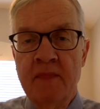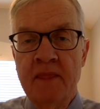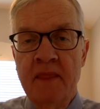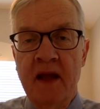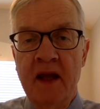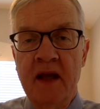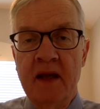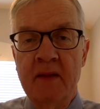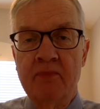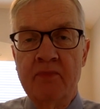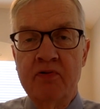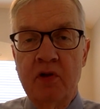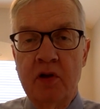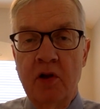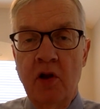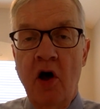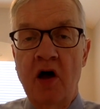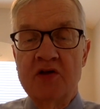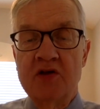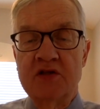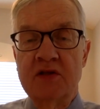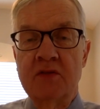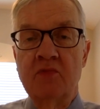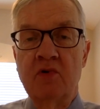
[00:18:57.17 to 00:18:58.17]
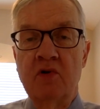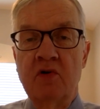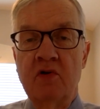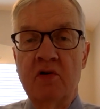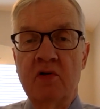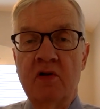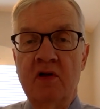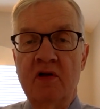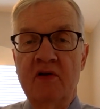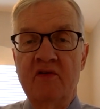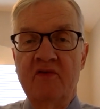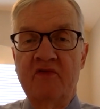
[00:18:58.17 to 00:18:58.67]
a
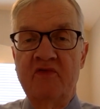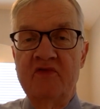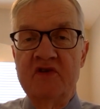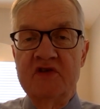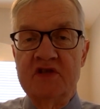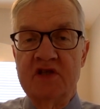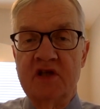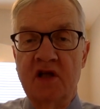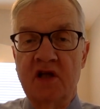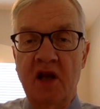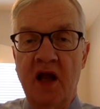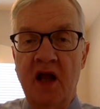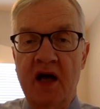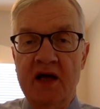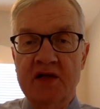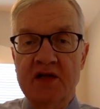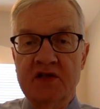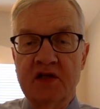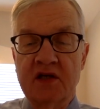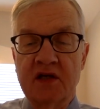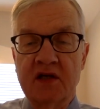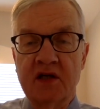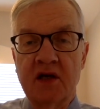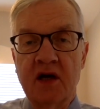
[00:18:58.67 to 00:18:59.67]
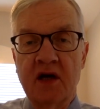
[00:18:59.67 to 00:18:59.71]
plausible physiologic